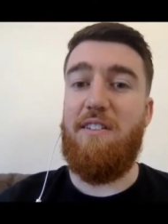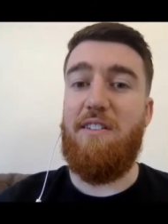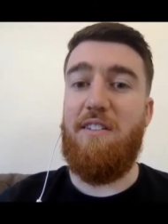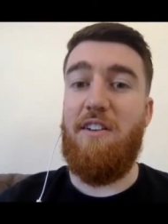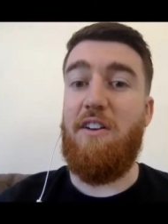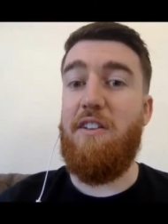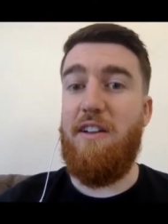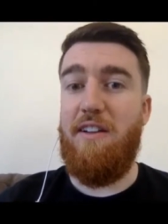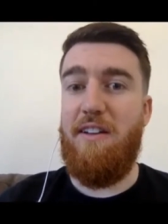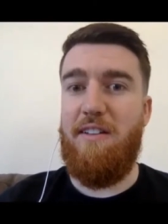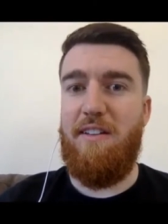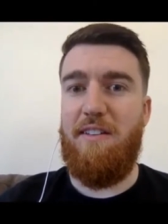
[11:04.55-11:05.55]
learning
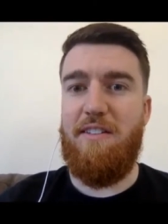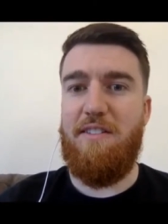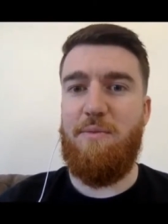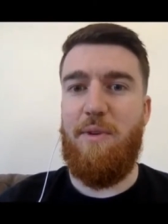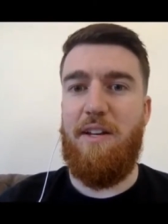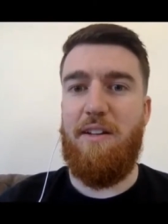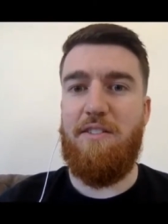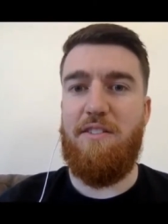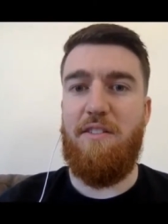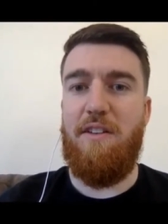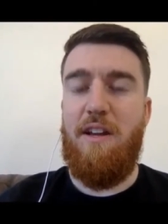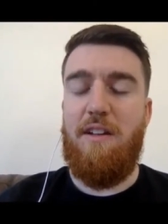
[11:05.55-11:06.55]
in, in this way and
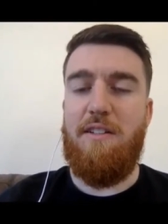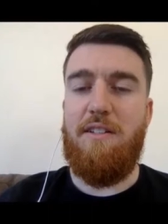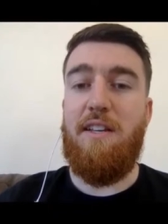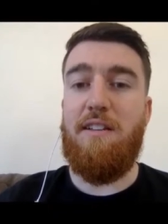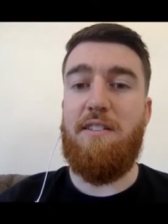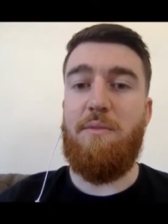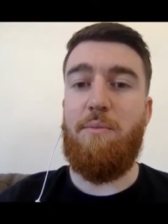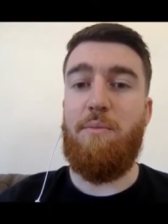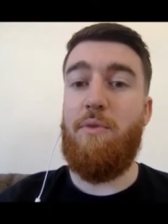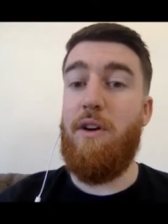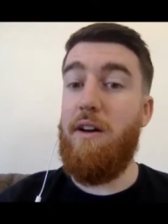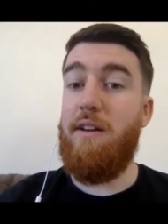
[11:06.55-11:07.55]
to, to take some
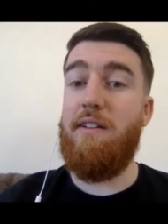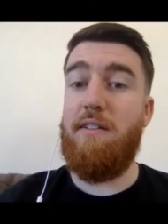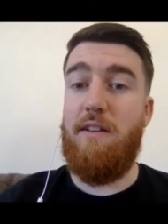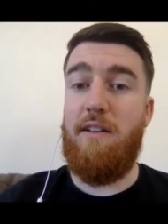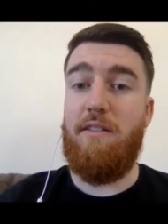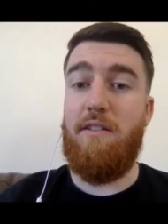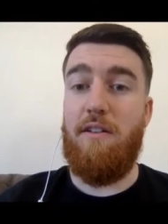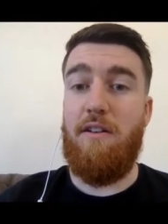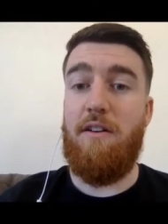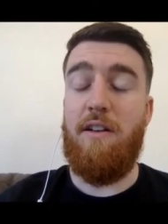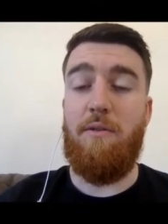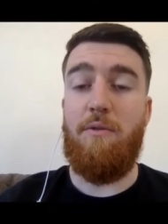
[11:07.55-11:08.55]
pride in, in their
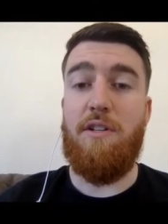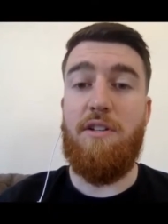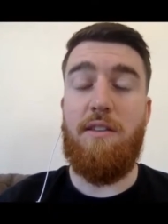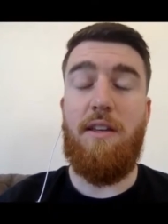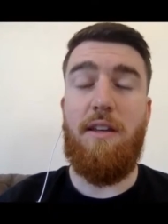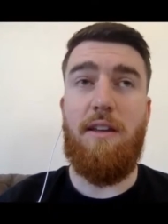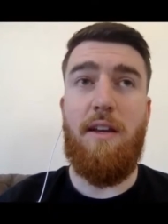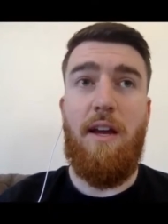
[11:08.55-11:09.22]
learning, which I think